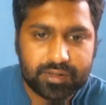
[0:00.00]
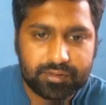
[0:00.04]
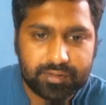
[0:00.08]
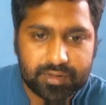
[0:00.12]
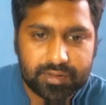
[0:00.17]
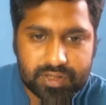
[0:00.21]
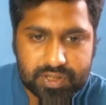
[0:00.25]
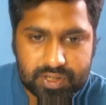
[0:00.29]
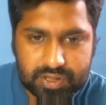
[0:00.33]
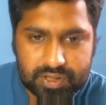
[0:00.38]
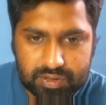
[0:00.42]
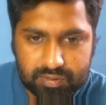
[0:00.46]

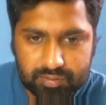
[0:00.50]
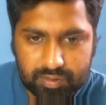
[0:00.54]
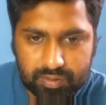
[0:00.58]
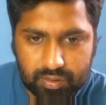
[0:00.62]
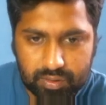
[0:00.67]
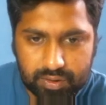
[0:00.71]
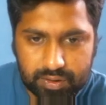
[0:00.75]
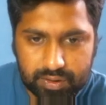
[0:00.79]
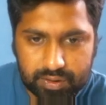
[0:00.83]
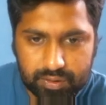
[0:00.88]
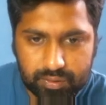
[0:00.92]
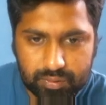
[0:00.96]
differentiation we
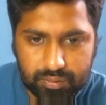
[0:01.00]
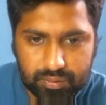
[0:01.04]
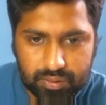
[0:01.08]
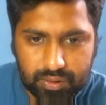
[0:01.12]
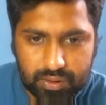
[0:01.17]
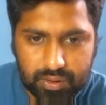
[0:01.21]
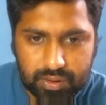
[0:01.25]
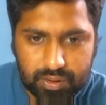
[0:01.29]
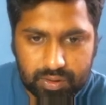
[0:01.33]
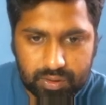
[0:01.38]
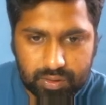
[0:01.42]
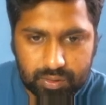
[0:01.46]
already know.
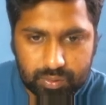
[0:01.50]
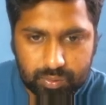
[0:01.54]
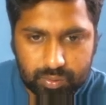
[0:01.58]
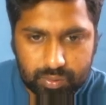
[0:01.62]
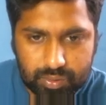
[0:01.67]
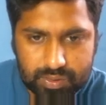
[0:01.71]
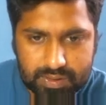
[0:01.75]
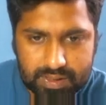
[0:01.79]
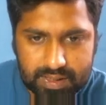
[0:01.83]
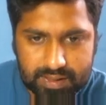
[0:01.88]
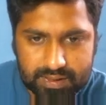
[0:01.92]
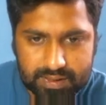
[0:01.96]

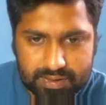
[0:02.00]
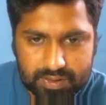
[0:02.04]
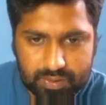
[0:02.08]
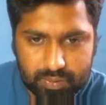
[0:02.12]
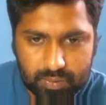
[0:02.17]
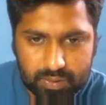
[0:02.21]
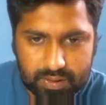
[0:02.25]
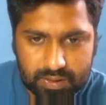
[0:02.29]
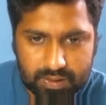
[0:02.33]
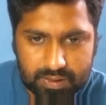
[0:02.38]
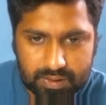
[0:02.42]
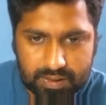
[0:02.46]
2 sec
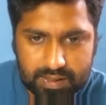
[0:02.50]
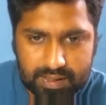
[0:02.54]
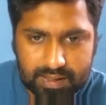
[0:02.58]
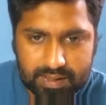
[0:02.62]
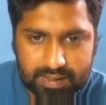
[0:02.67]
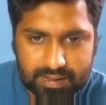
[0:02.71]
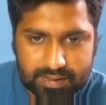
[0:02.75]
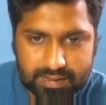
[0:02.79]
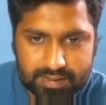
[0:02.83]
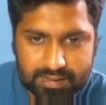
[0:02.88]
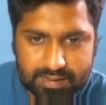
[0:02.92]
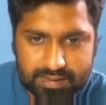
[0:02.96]
square
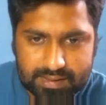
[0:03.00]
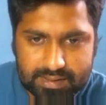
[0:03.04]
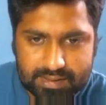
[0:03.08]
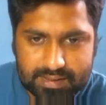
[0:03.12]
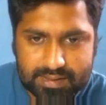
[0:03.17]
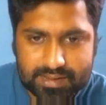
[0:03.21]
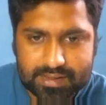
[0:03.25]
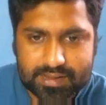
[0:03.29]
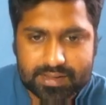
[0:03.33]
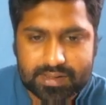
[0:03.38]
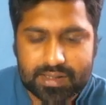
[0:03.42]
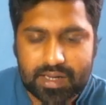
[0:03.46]

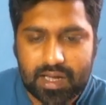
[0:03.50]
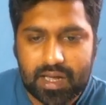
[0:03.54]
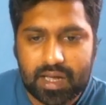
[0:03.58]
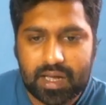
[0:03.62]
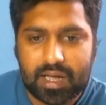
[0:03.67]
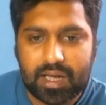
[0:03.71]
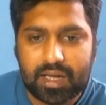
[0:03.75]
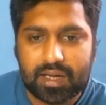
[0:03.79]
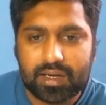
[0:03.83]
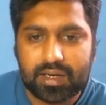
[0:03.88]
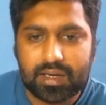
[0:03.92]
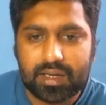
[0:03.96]
x
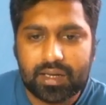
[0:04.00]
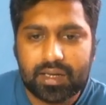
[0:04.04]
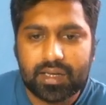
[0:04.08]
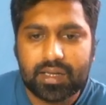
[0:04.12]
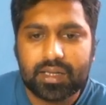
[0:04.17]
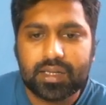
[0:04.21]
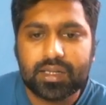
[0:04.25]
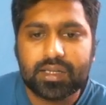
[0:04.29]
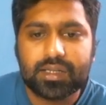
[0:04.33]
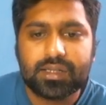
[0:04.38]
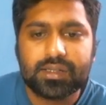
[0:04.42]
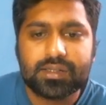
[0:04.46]
tan
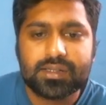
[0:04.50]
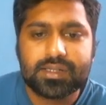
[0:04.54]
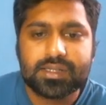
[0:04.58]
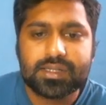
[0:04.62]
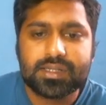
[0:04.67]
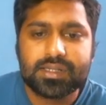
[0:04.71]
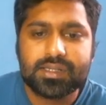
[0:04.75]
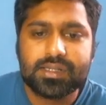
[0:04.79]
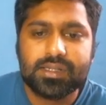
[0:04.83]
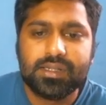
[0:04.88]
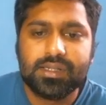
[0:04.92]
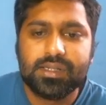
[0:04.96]

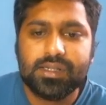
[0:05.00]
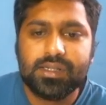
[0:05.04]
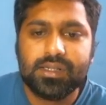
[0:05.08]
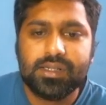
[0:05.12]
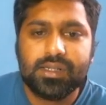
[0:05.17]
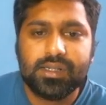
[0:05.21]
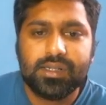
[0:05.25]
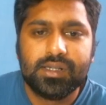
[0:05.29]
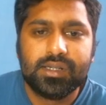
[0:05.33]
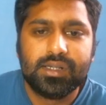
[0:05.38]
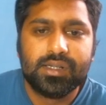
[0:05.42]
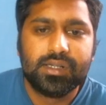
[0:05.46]
x,
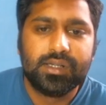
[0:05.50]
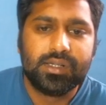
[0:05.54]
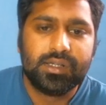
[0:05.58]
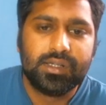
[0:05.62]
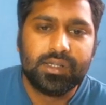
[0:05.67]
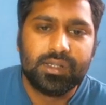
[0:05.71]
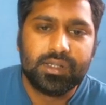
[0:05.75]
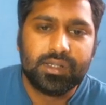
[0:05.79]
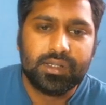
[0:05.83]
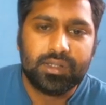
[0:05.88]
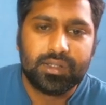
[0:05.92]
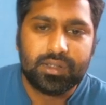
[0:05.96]

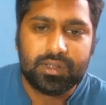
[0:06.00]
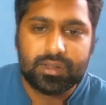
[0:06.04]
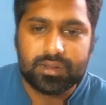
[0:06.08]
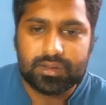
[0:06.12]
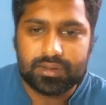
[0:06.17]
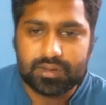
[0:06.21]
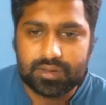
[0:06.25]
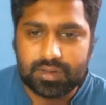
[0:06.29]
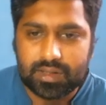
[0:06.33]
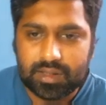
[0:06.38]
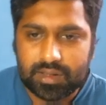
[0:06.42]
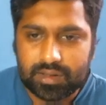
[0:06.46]

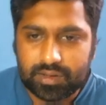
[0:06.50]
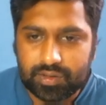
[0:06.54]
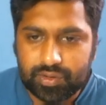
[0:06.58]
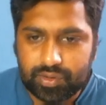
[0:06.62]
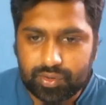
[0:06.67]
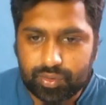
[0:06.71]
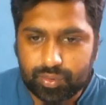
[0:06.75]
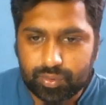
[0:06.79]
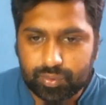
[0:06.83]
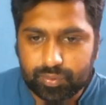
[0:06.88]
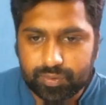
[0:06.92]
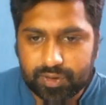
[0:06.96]
then
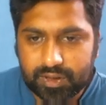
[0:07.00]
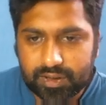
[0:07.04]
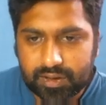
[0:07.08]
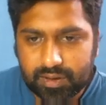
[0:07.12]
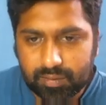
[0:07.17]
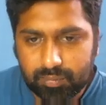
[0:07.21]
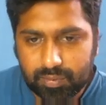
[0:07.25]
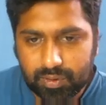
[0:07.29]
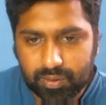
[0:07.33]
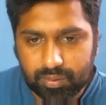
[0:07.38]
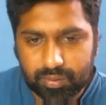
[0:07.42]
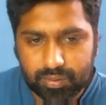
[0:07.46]

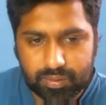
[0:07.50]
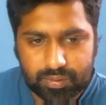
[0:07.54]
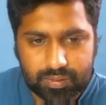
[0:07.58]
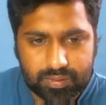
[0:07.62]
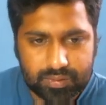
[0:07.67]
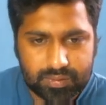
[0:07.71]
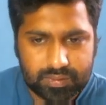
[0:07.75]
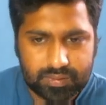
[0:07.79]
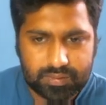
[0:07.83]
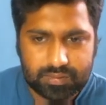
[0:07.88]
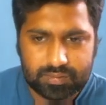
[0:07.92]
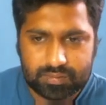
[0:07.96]
UVW.
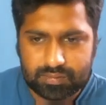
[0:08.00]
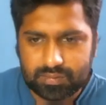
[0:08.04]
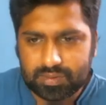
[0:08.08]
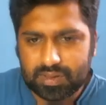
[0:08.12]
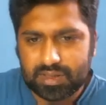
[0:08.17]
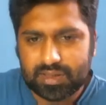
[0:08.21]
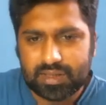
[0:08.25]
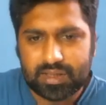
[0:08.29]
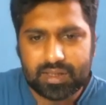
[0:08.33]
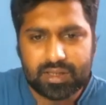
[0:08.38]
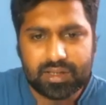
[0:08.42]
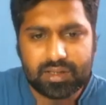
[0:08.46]

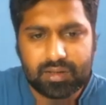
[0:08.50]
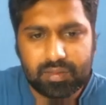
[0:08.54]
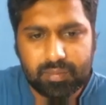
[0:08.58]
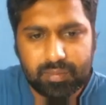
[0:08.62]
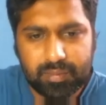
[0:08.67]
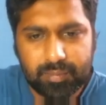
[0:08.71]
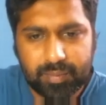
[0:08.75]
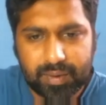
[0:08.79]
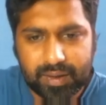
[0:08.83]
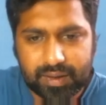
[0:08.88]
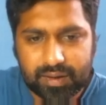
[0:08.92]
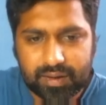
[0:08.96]
I think it will
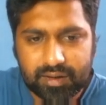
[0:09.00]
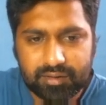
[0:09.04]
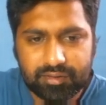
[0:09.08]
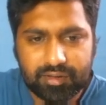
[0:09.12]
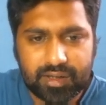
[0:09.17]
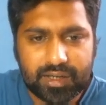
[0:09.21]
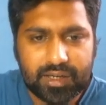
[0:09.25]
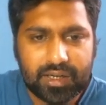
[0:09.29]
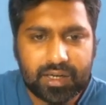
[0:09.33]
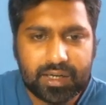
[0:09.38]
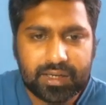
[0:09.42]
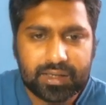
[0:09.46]
be better if
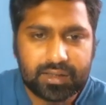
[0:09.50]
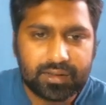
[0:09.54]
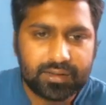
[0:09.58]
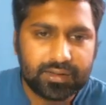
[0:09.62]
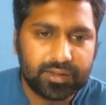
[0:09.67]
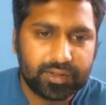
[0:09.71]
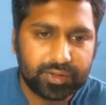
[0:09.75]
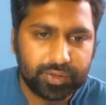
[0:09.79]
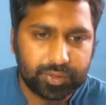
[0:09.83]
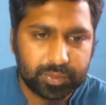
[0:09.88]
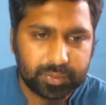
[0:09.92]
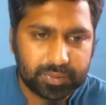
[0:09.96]
I write
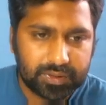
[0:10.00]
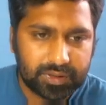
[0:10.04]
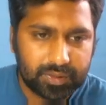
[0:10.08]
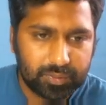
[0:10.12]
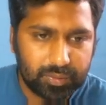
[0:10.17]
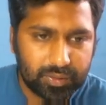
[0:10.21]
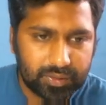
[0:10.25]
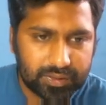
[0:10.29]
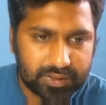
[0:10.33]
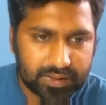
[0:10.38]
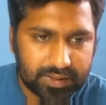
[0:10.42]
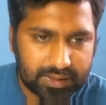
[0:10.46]
the
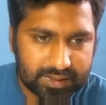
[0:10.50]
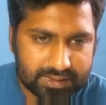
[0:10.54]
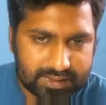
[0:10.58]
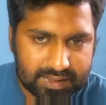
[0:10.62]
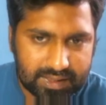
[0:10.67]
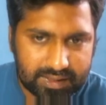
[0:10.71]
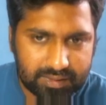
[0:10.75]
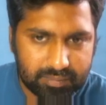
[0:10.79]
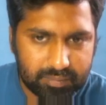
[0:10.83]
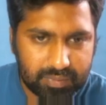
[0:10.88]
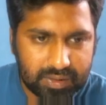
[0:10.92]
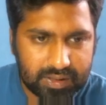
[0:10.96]
UVW in the next
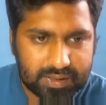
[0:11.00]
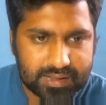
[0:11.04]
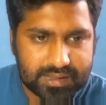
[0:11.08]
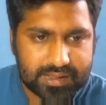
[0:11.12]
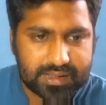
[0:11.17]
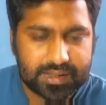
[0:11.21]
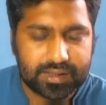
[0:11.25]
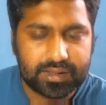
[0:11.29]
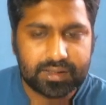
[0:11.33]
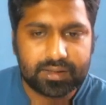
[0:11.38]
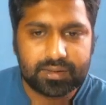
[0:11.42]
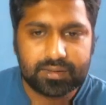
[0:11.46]
line plus
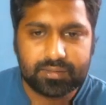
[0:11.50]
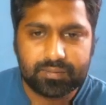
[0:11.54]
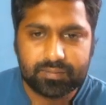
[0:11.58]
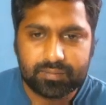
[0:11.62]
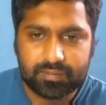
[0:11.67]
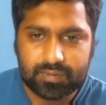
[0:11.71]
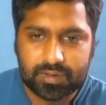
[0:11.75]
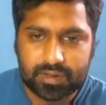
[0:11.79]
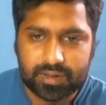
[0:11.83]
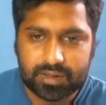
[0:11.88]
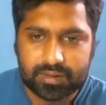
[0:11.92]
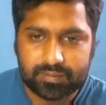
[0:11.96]
here.
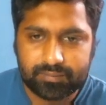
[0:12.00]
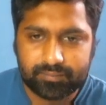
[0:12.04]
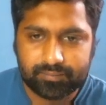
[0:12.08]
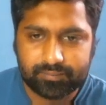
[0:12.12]
Okay.